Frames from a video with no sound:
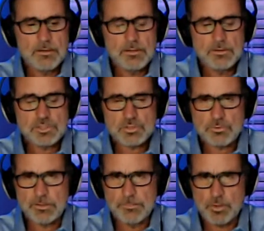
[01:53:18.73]

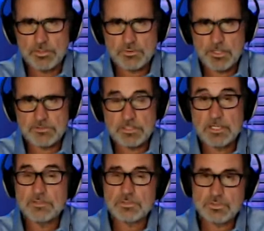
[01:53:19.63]
StreamYard strikes
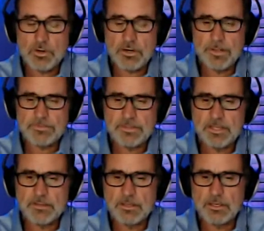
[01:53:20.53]
again. Sorry about
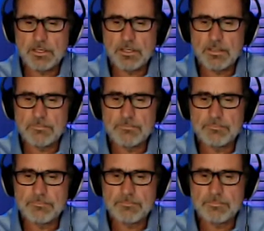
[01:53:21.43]
that.
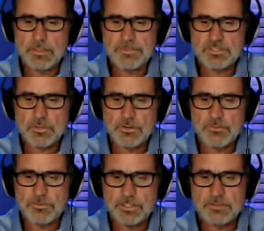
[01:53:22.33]
Let me start
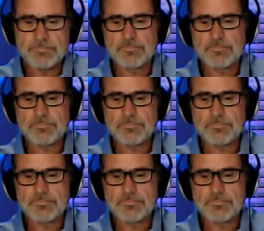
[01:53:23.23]
over again.